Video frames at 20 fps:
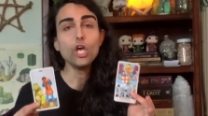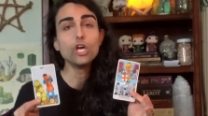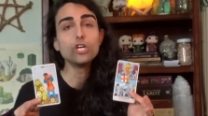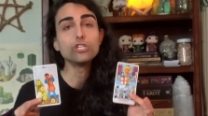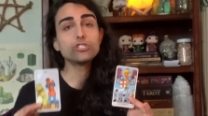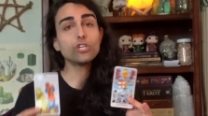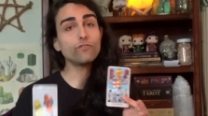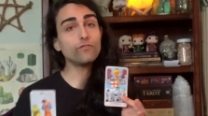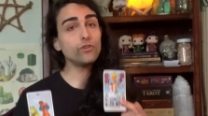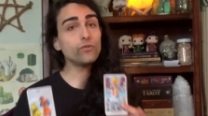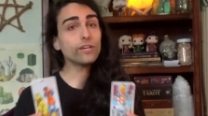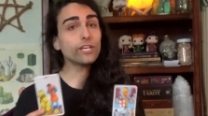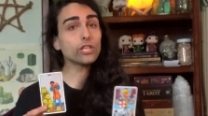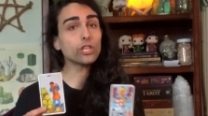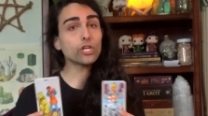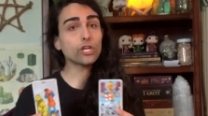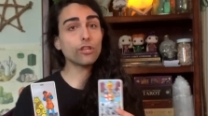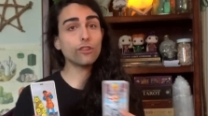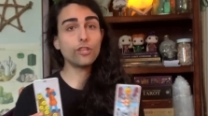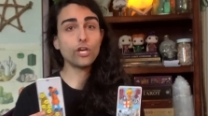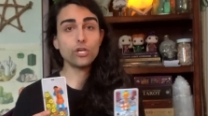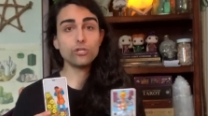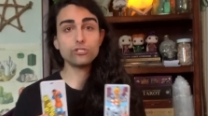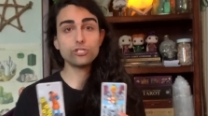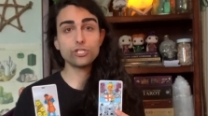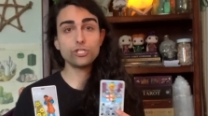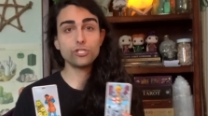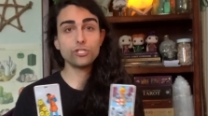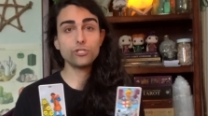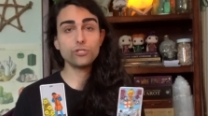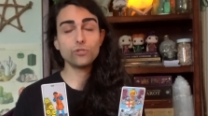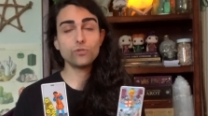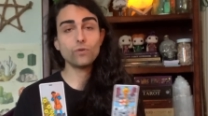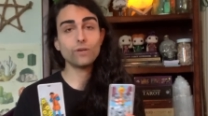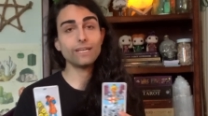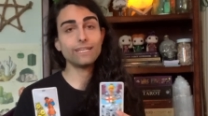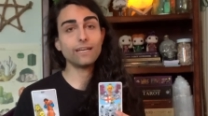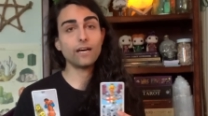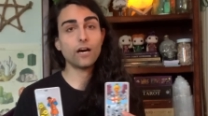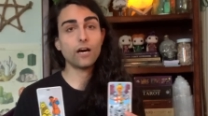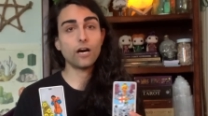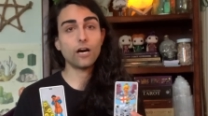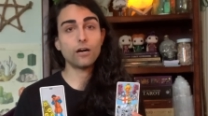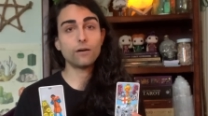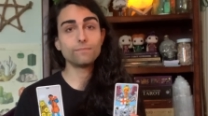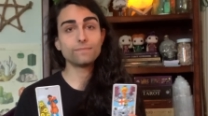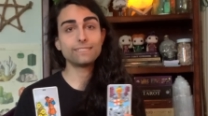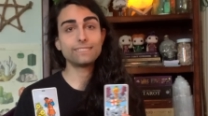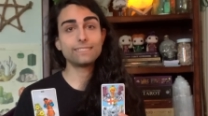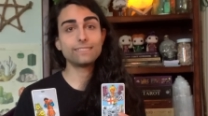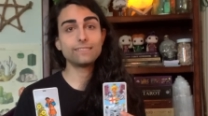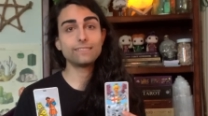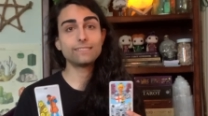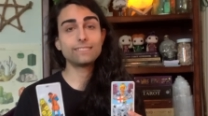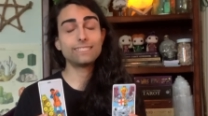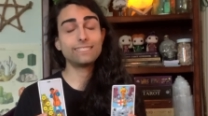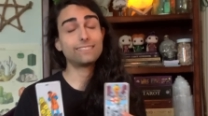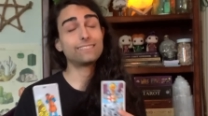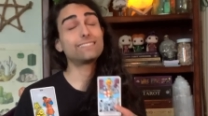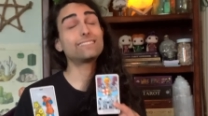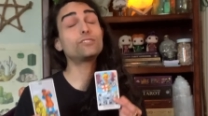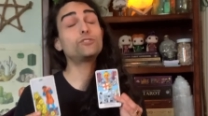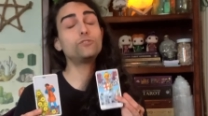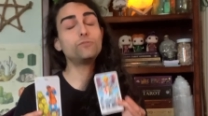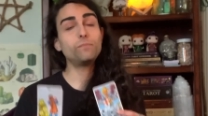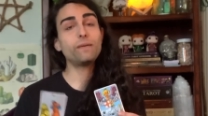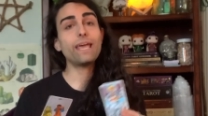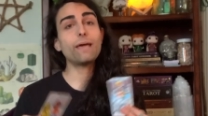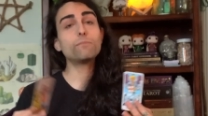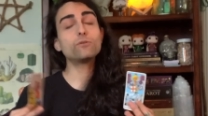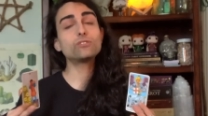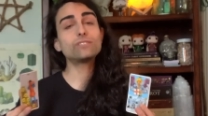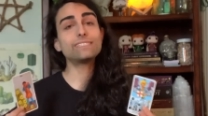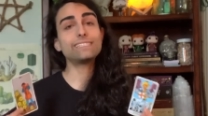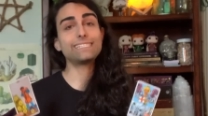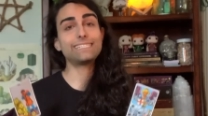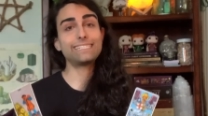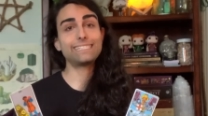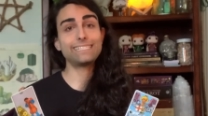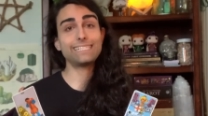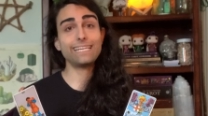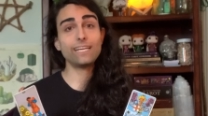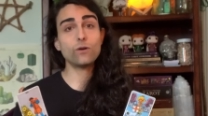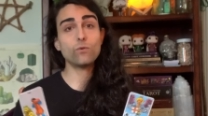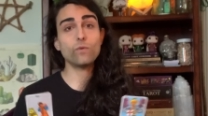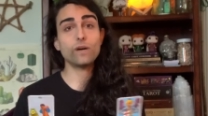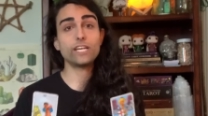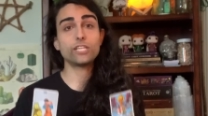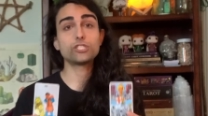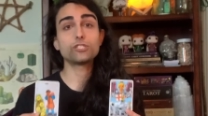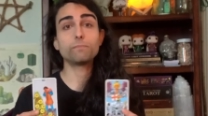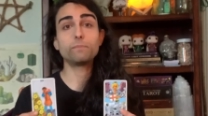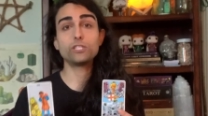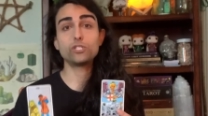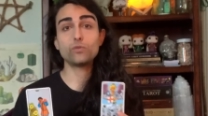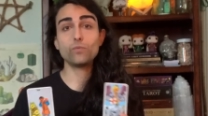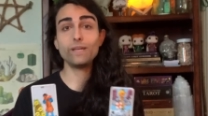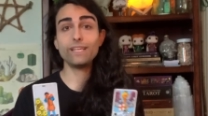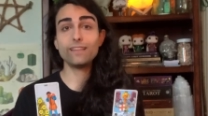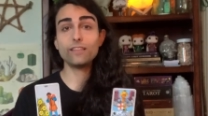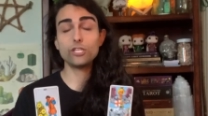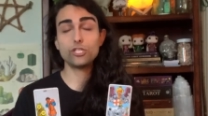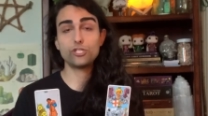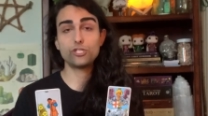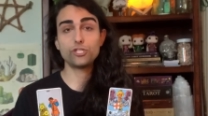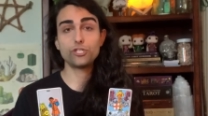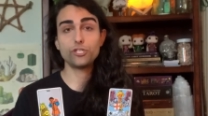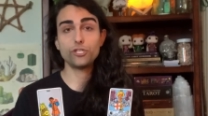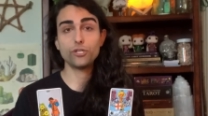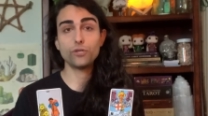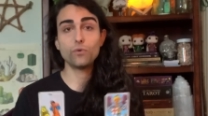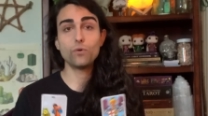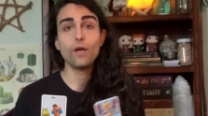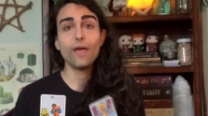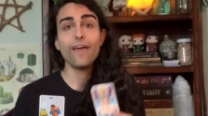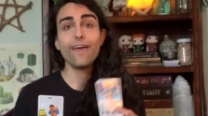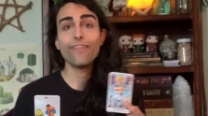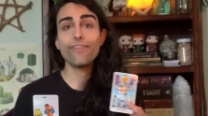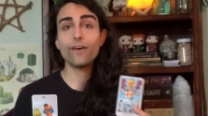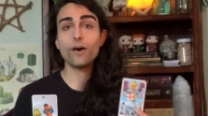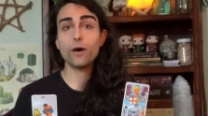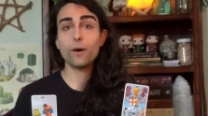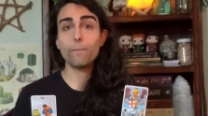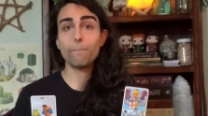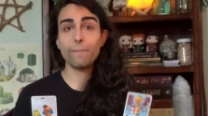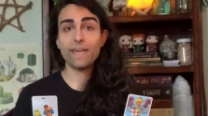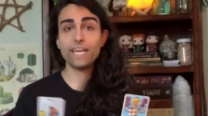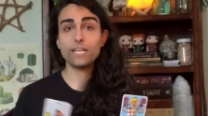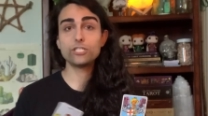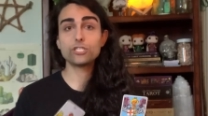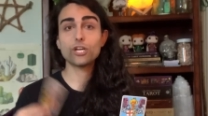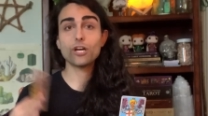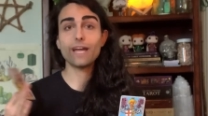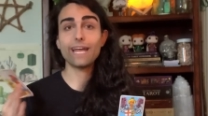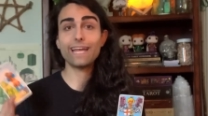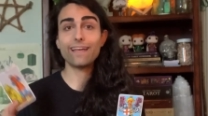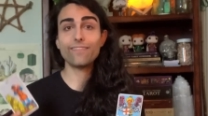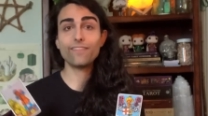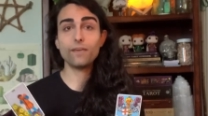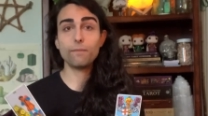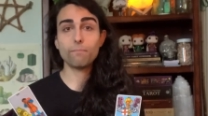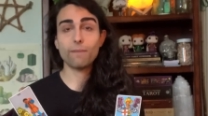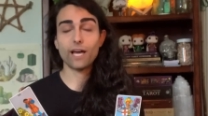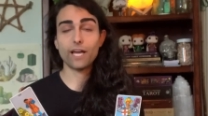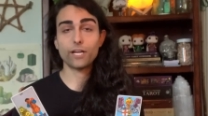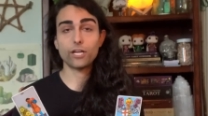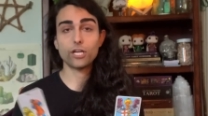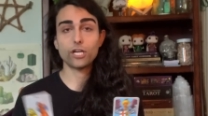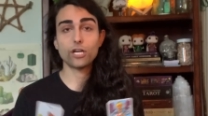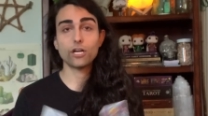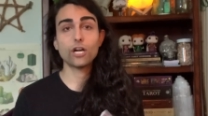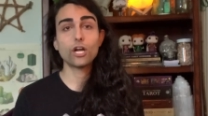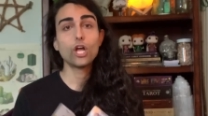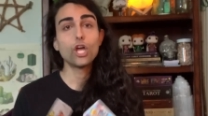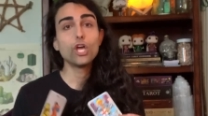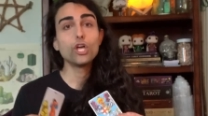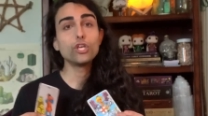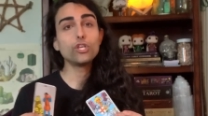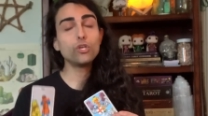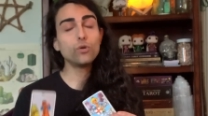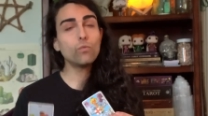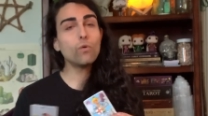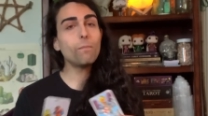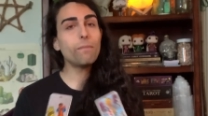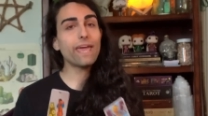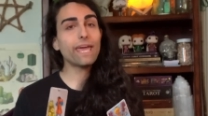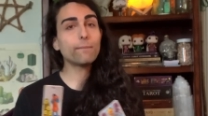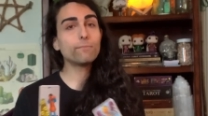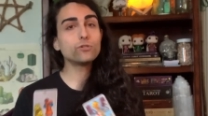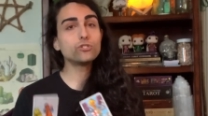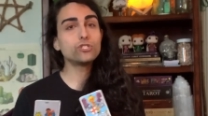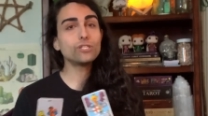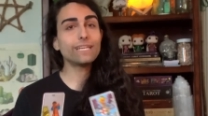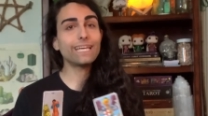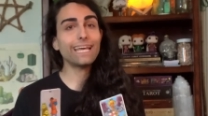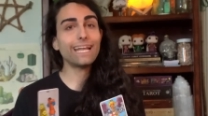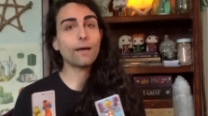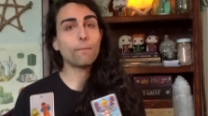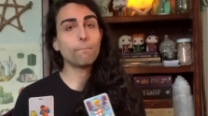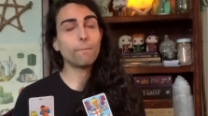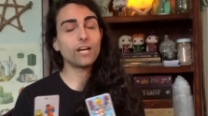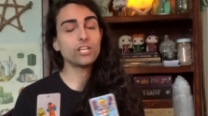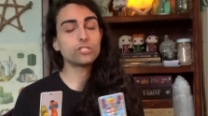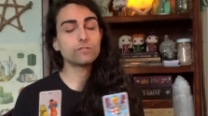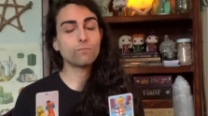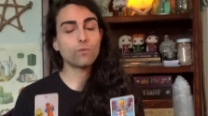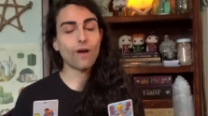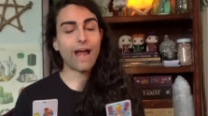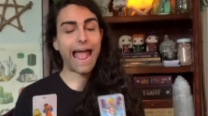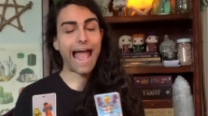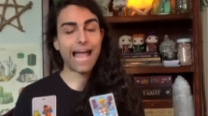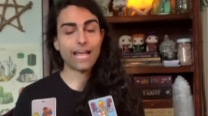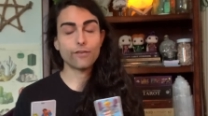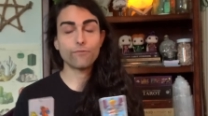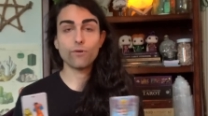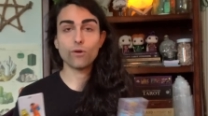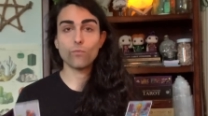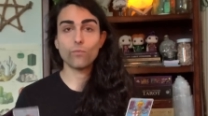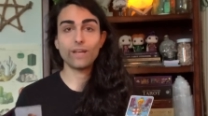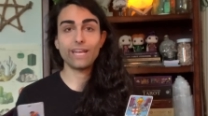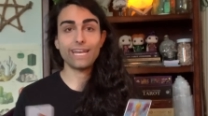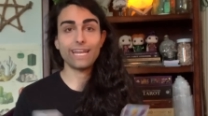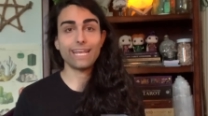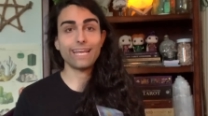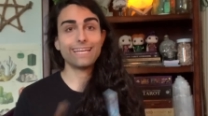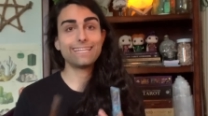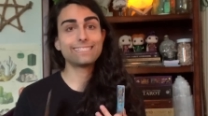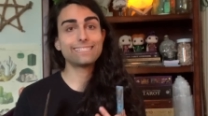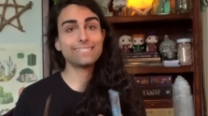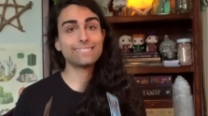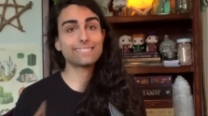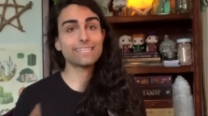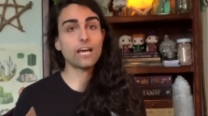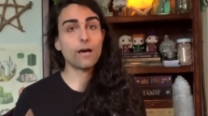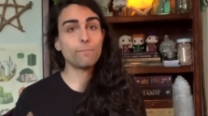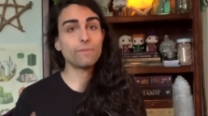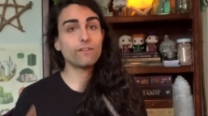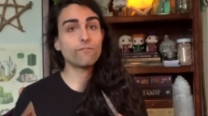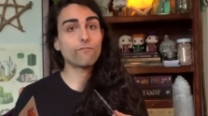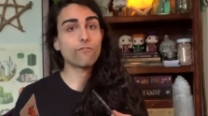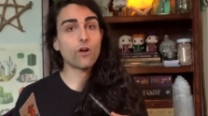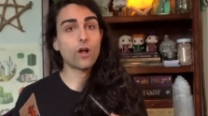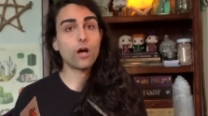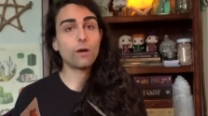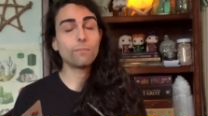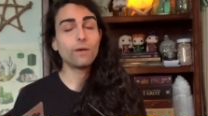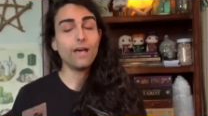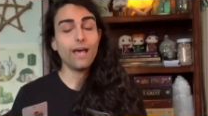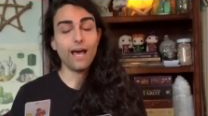So if you can learn those two to be able to distinguish between the two, the major and the minor, you will be able to get a much more accurate reading. Is this coming from